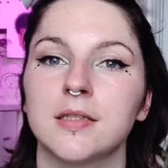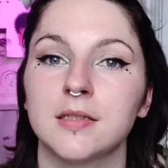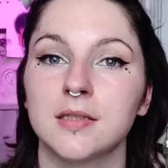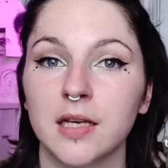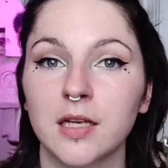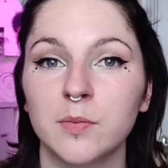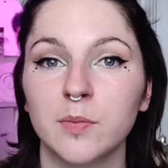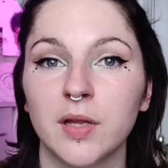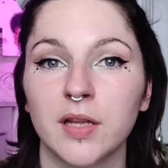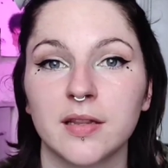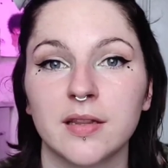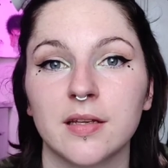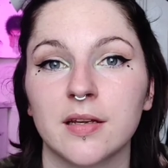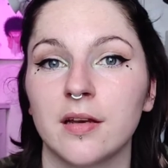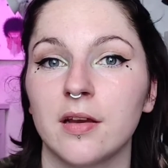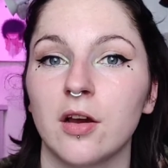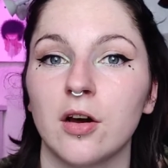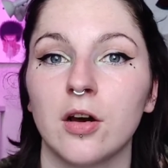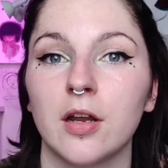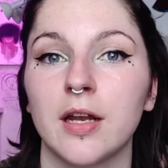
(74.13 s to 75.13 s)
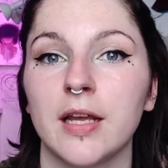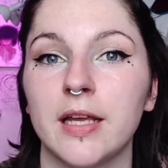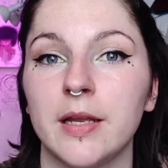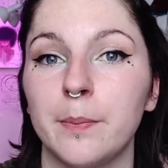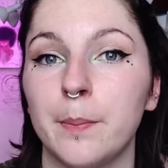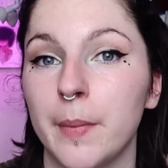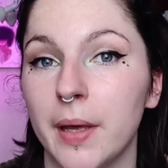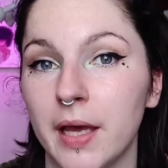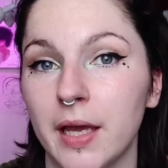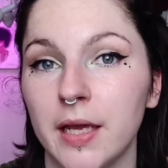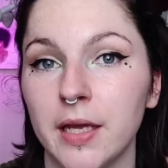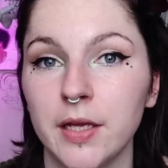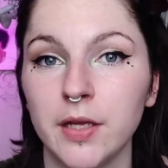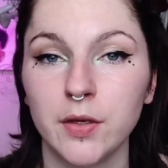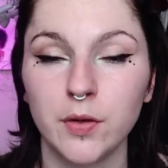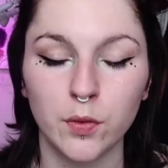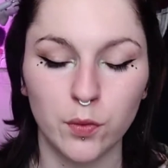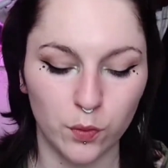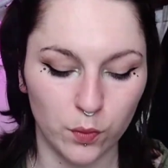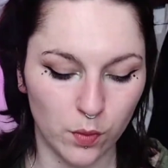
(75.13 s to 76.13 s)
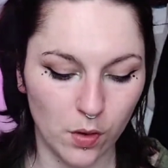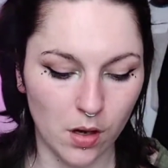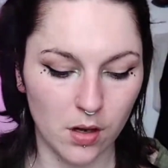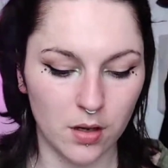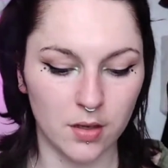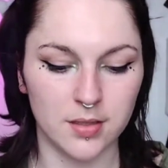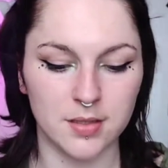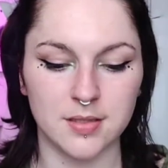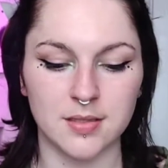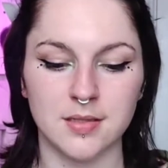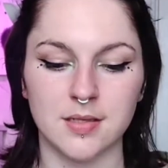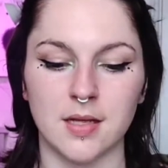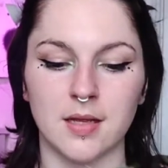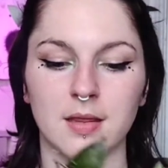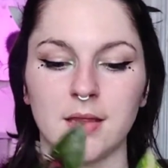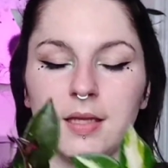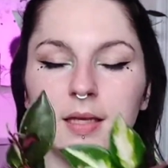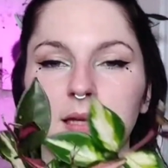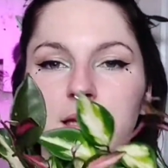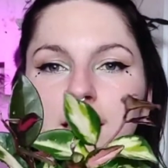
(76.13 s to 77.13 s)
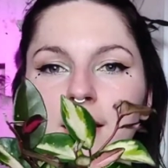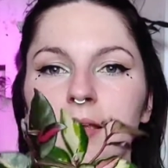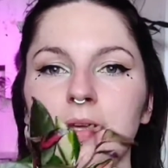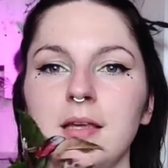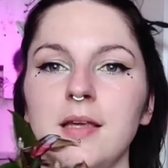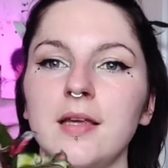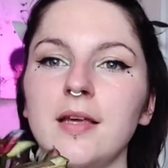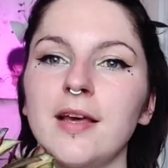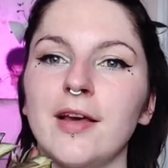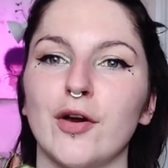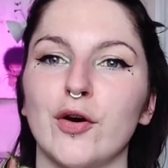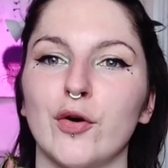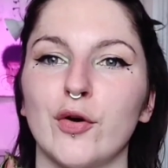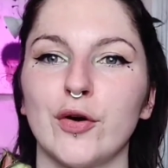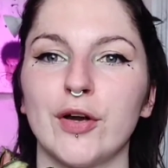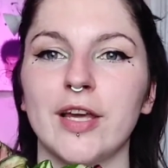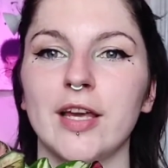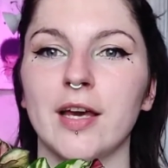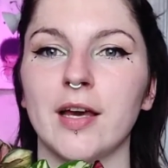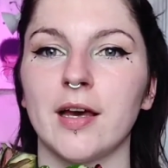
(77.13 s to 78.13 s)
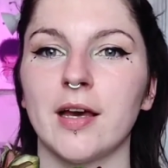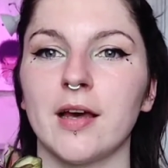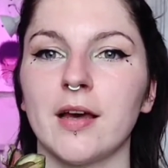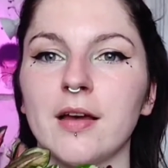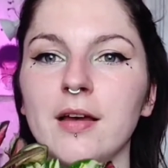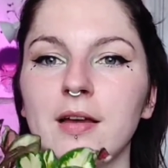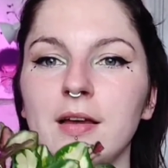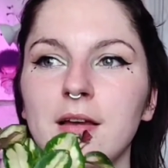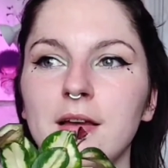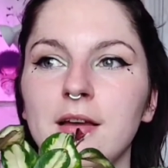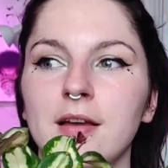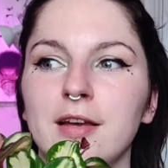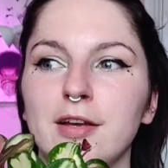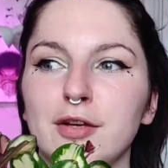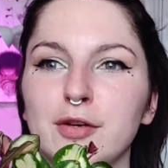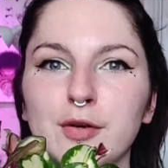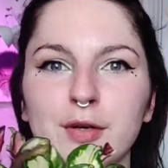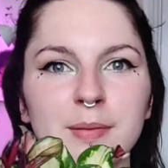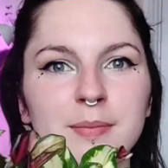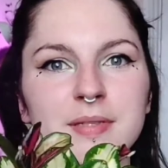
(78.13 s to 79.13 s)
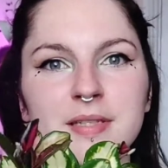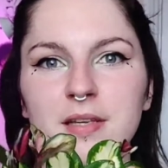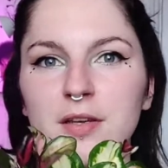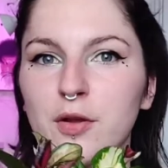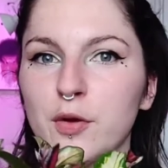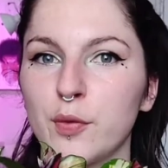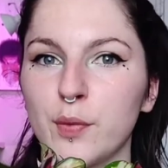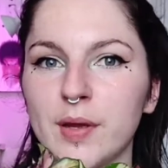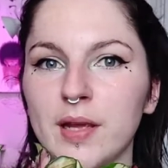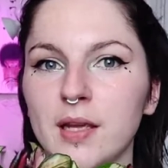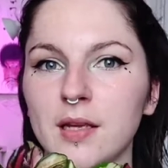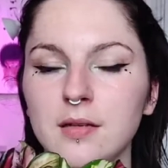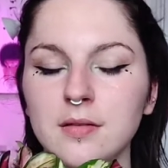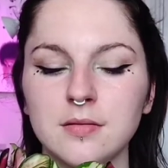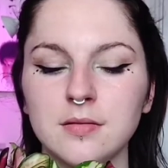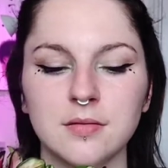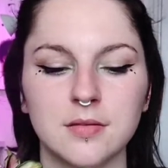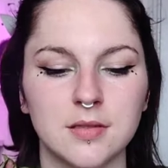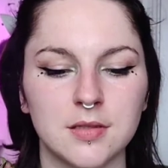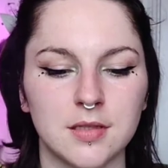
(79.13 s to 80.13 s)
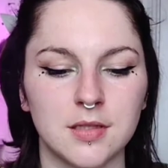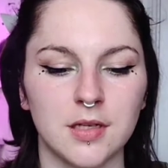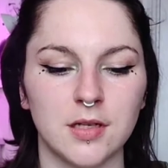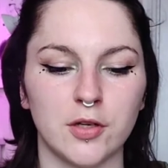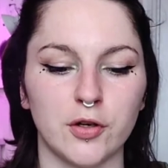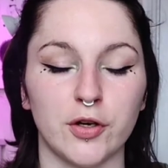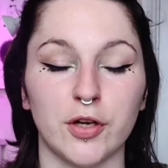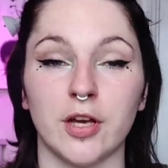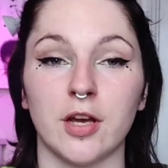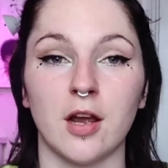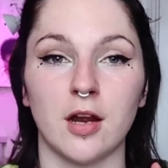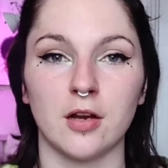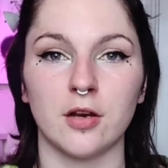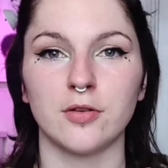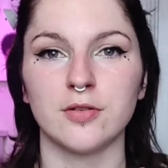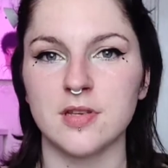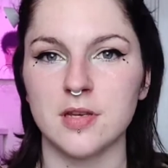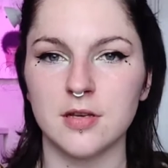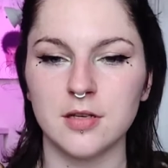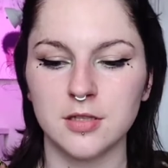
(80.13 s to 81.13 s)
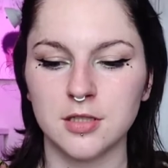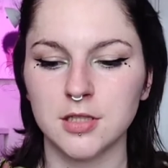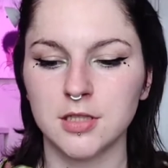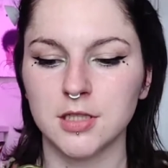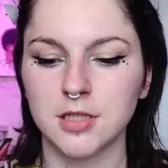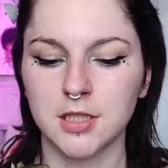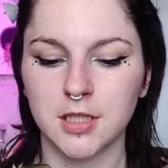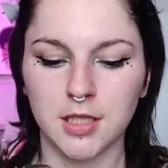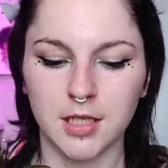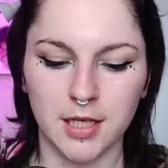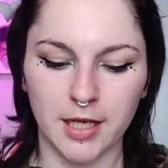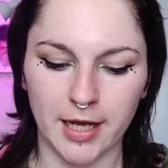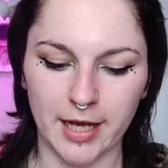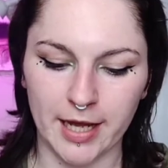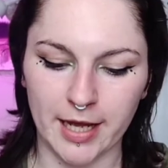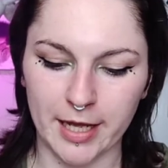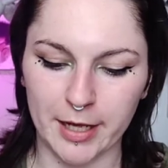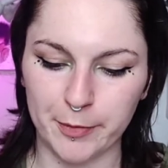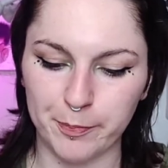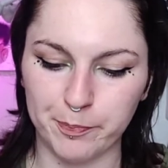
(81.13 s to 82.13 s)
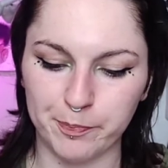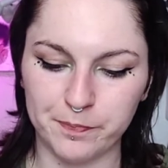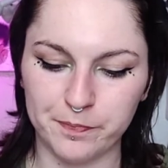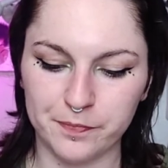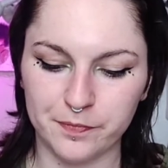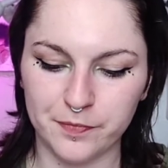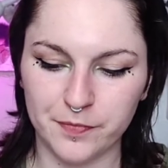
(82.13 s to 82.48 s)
The second plant that I got in May was the hoya crimson queen, hoya carnosa. I